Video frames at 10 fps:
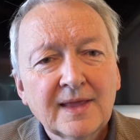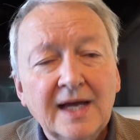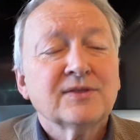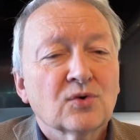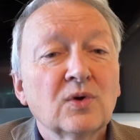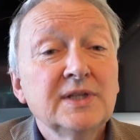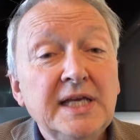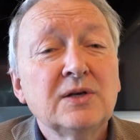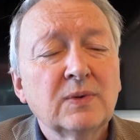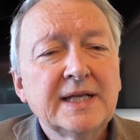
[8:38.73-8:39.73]
And they're all
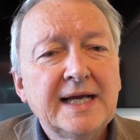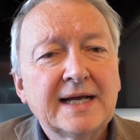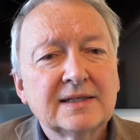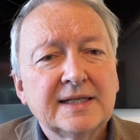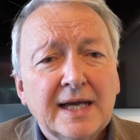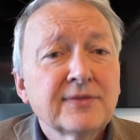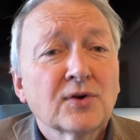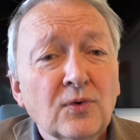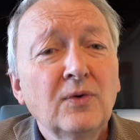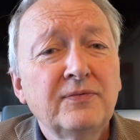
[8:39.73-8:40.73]
equally ugly. And
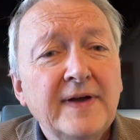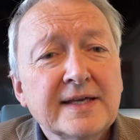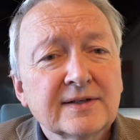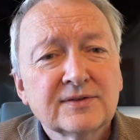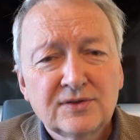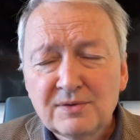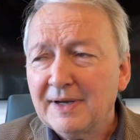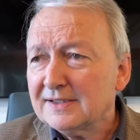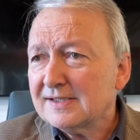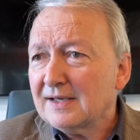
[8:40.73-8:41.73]
they're all vacant. You
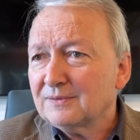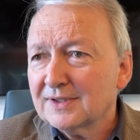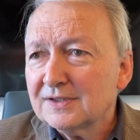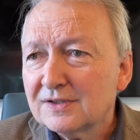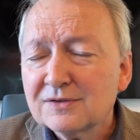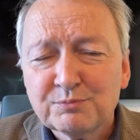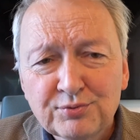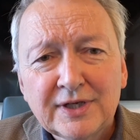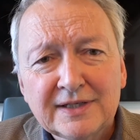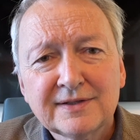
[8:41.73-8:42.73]
might say, well, this is
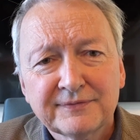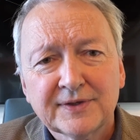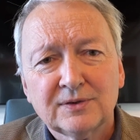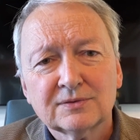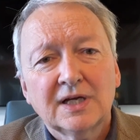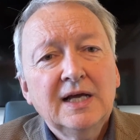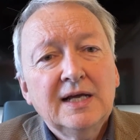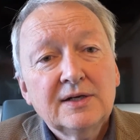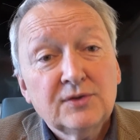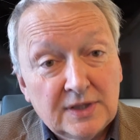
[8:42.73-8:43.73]
pretty difficult
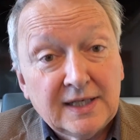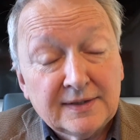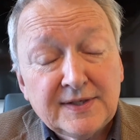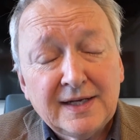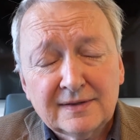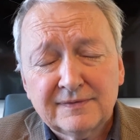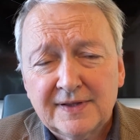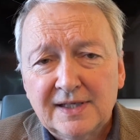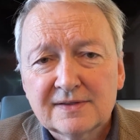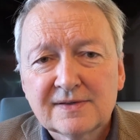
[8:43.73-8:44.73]
to get a tenant for
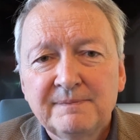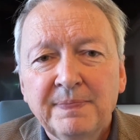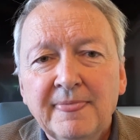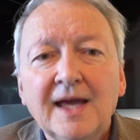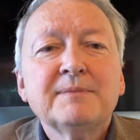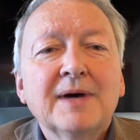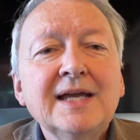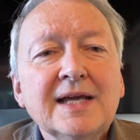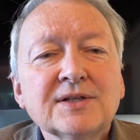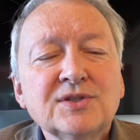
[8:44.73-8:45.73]
these. And
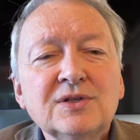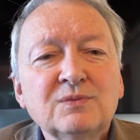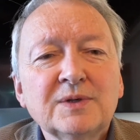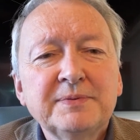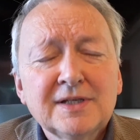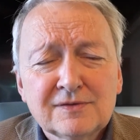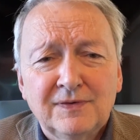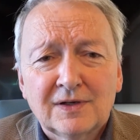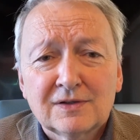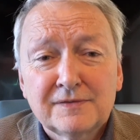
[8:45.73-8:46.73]
my attitude would be as
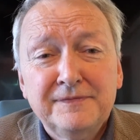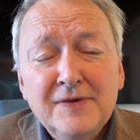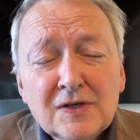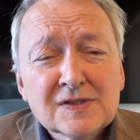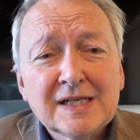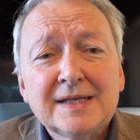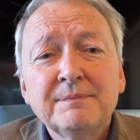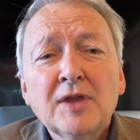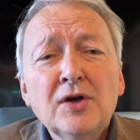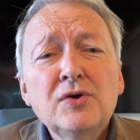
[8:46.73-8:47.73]
follows. Firstly,
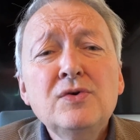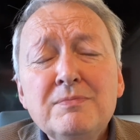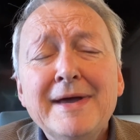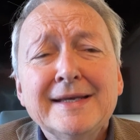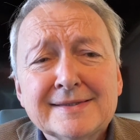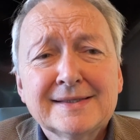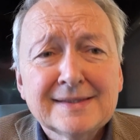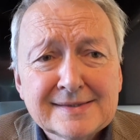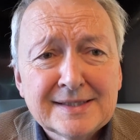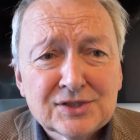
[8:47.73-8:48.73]
who makes the
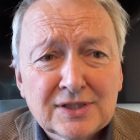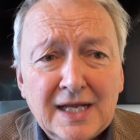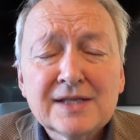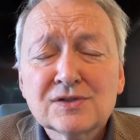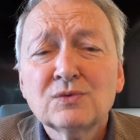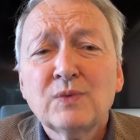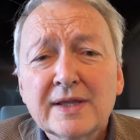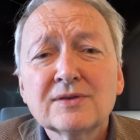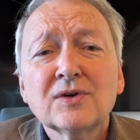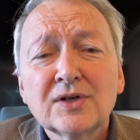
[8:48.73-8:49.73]
decision as to
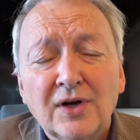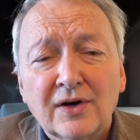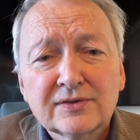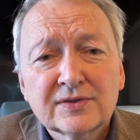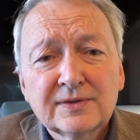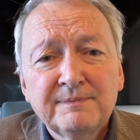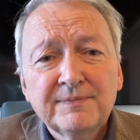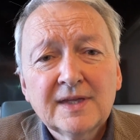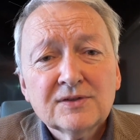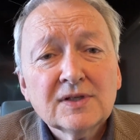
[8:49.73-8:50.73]
whether or not
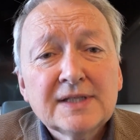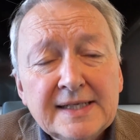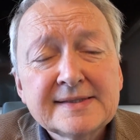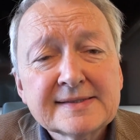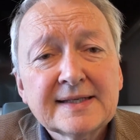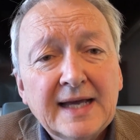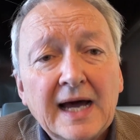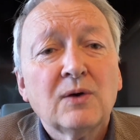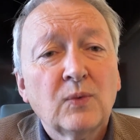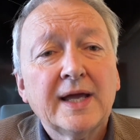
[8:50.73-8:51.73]
to lease
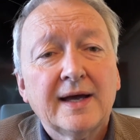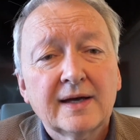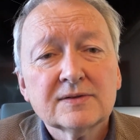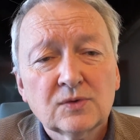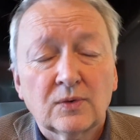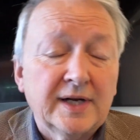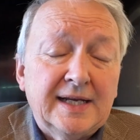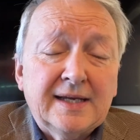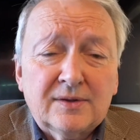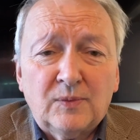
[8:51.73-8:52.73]
our warehouse, or
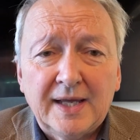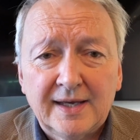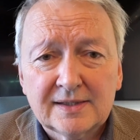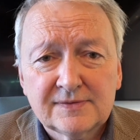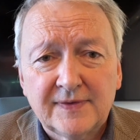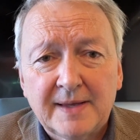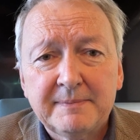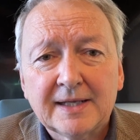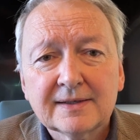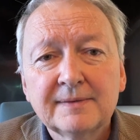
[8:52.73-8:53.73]
any other warehouse for that
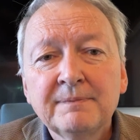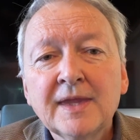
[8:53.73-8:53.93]
matter?